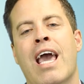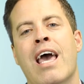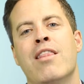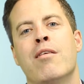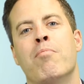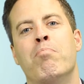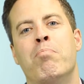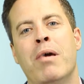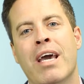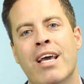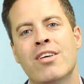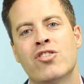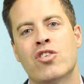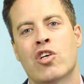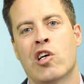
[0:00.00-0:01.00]
And the
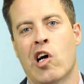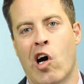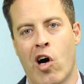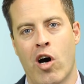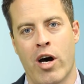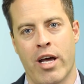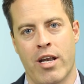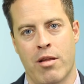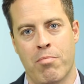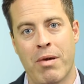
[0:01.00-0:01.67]
biggest con, the